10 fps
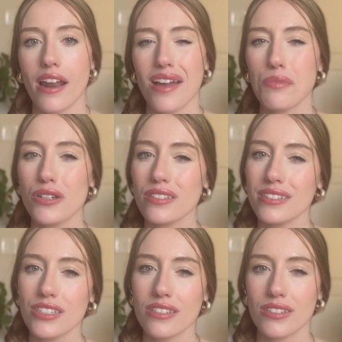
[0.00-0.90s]
I personally
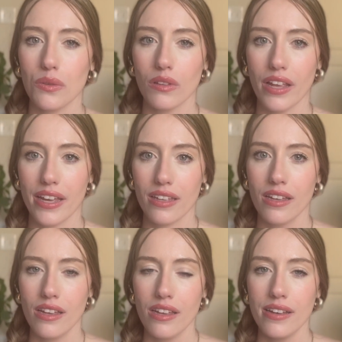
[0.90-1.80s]
just don't like
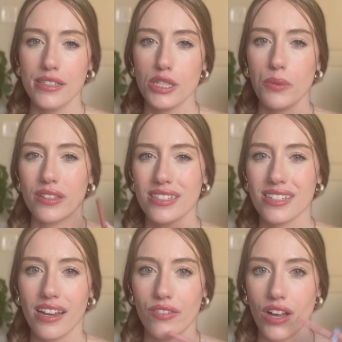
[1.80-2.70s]
to put this
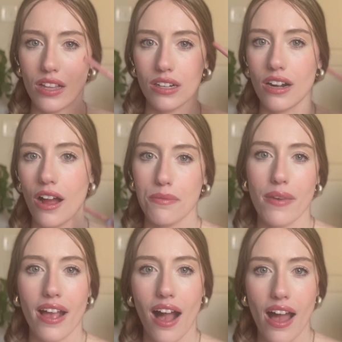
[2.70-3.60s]
kind of color on
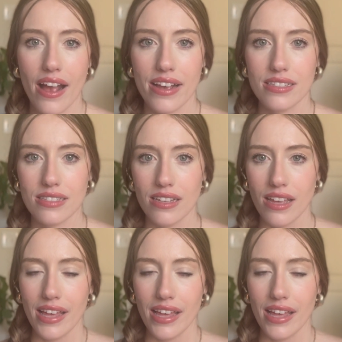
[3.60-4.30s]
my eyes.